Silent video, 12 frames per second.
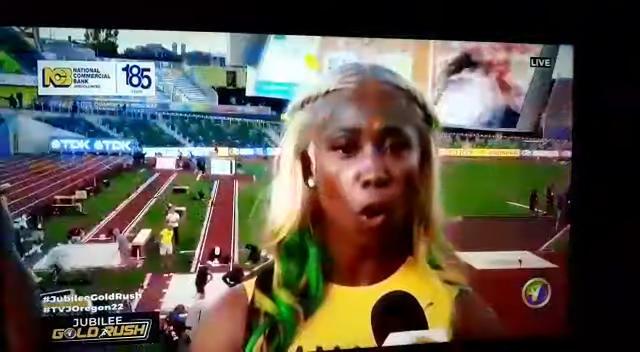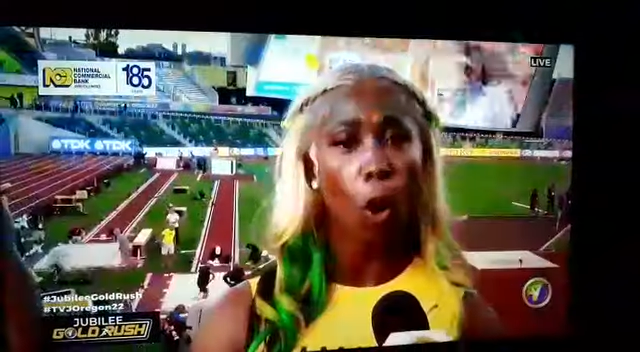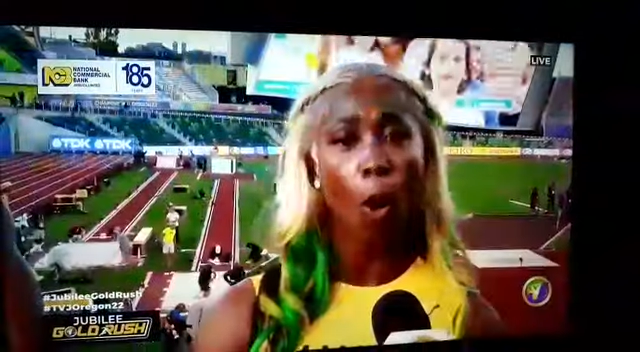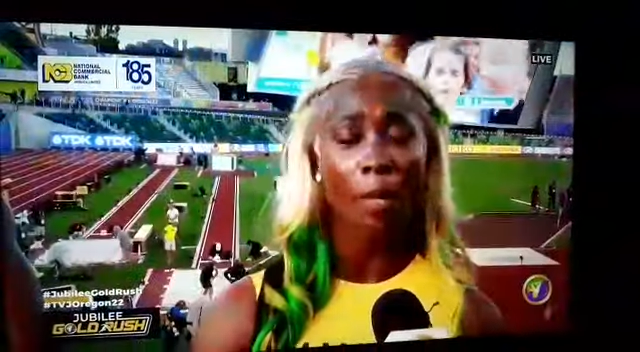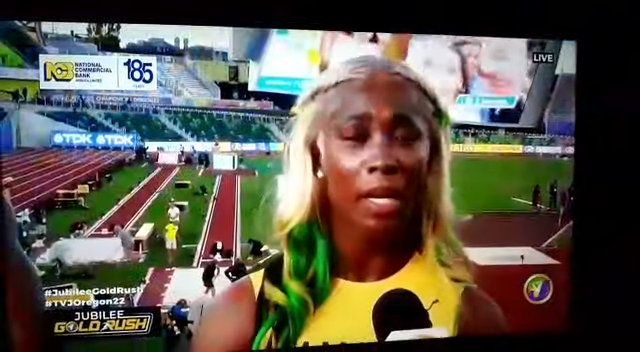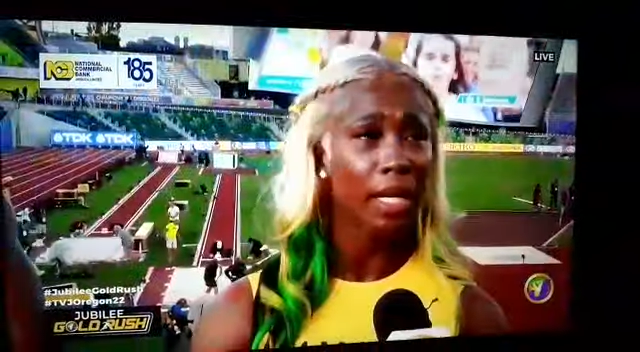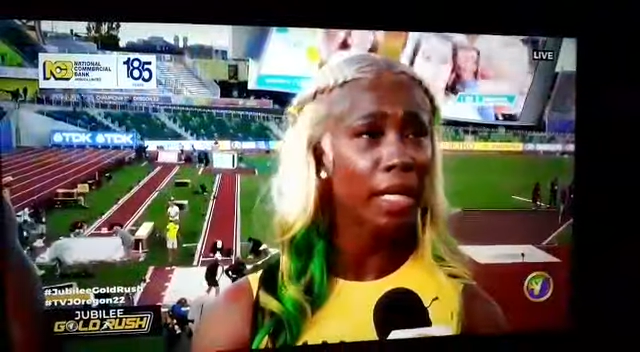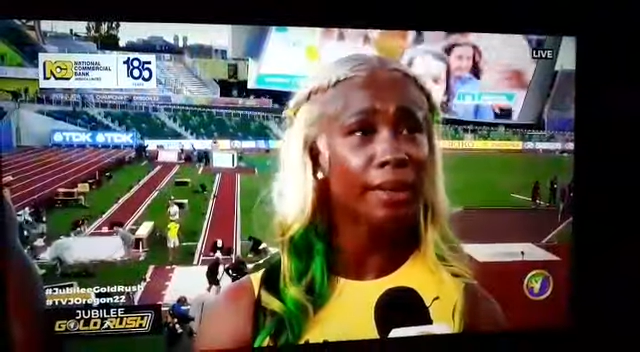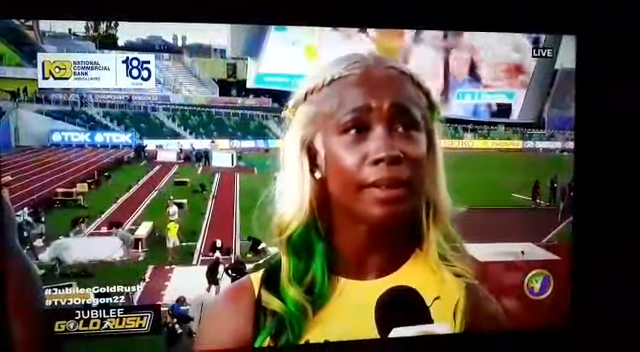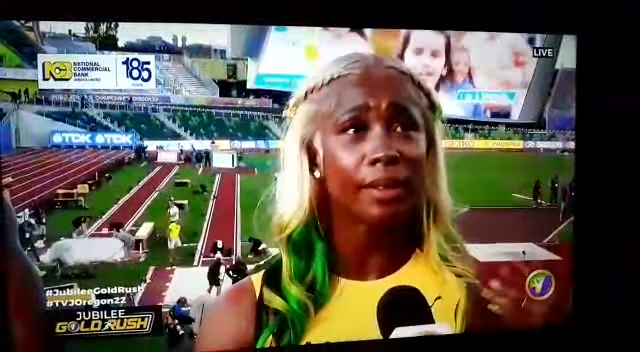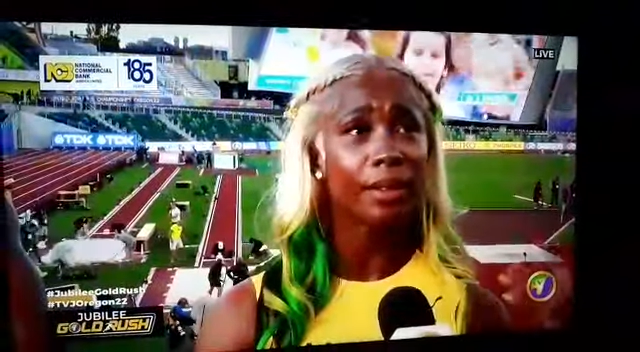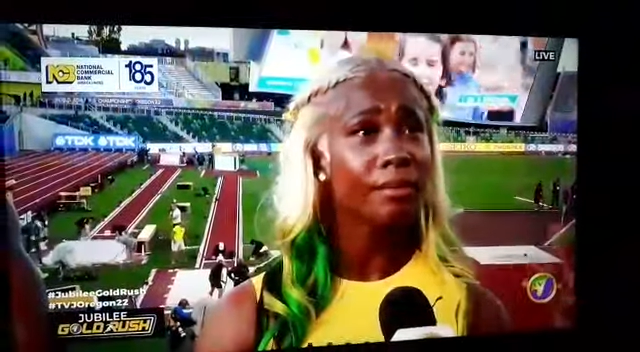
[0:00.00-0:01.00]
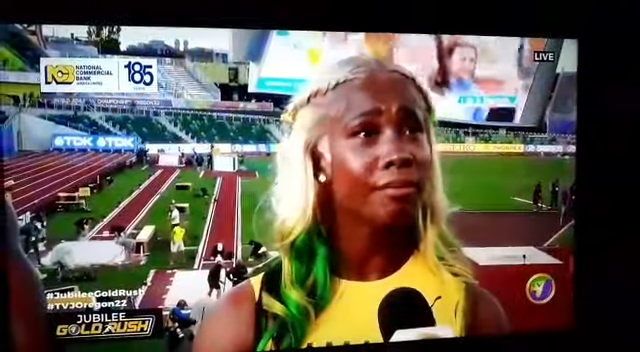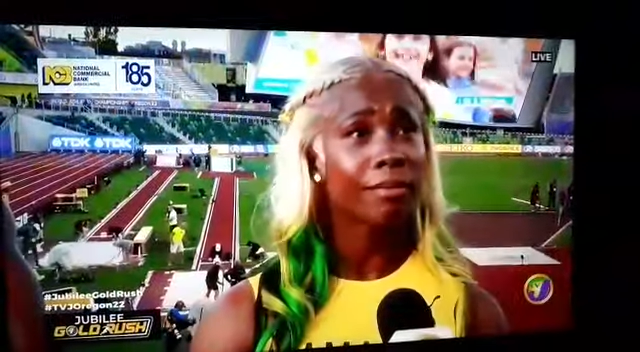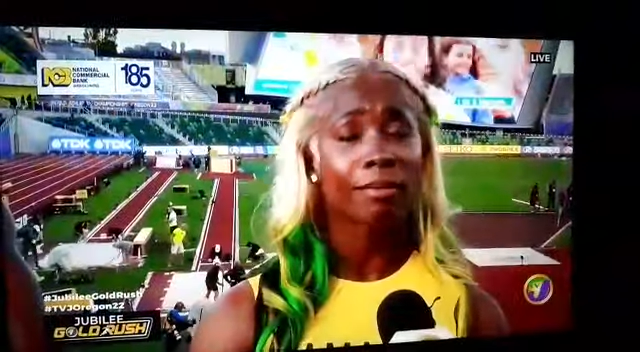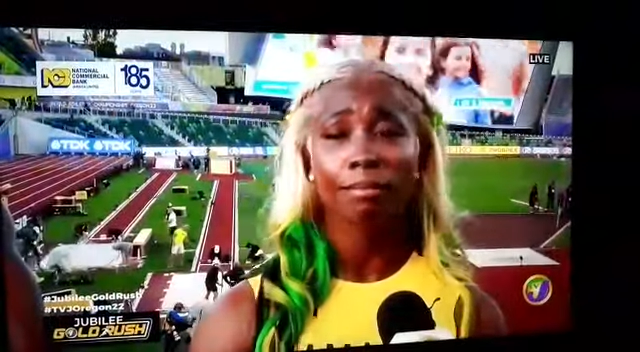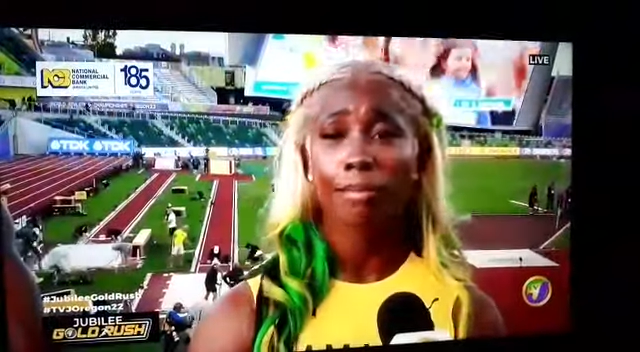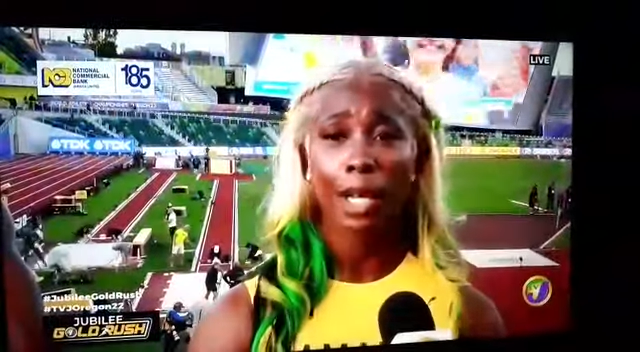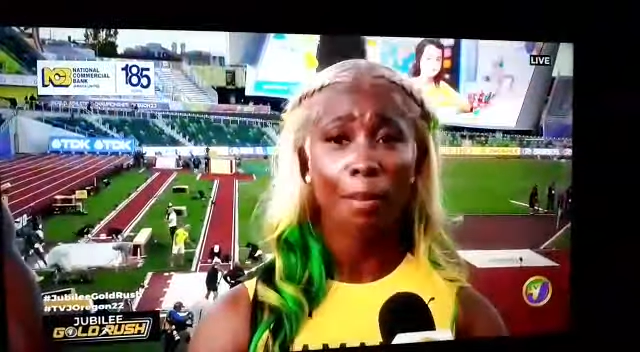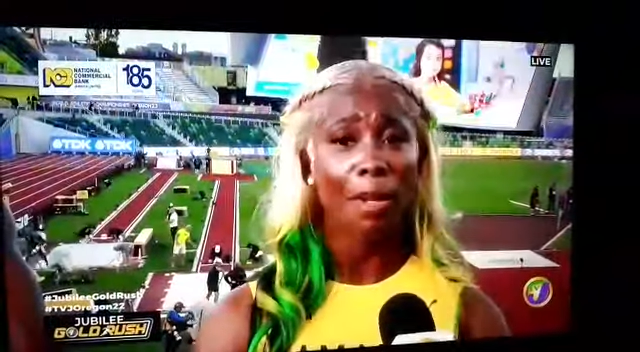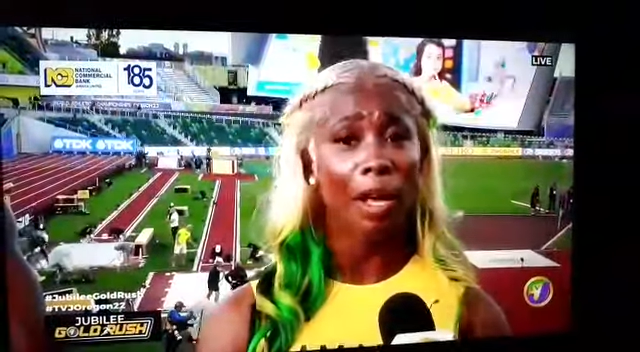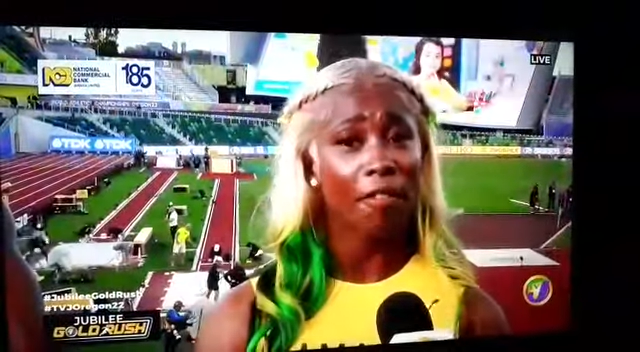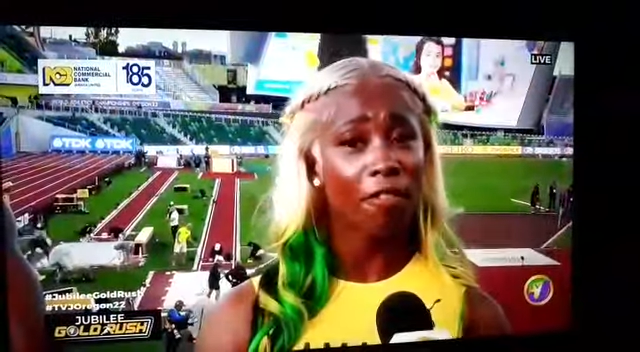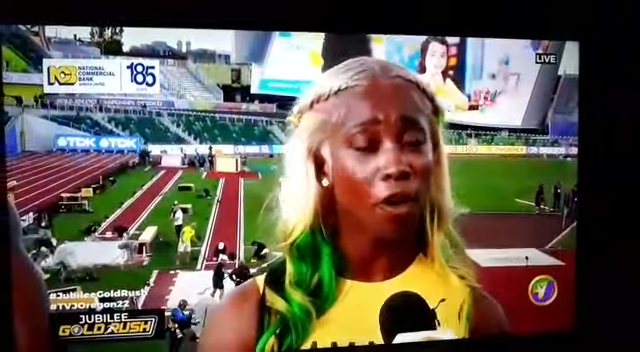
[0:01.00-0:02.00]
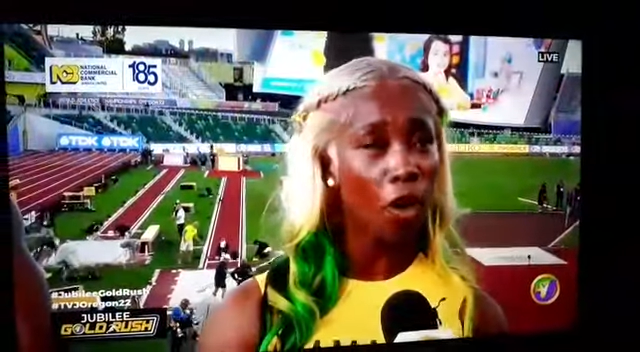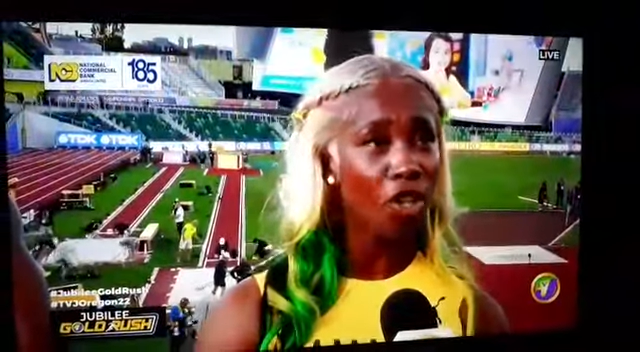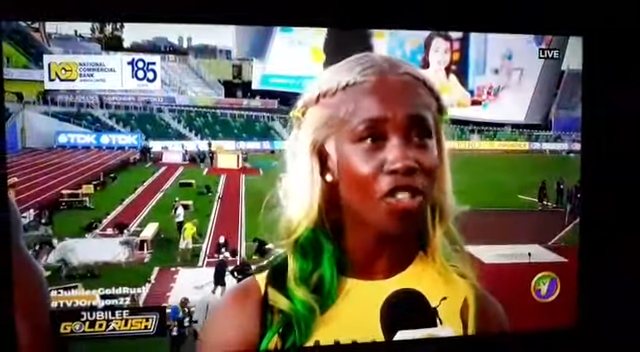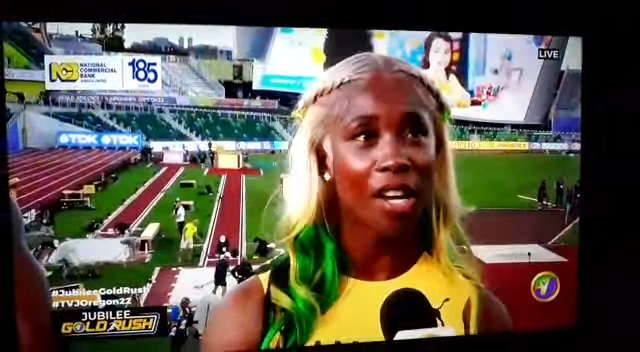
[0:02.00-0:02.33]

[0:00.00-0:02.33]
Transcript: go home, eat maybe a flush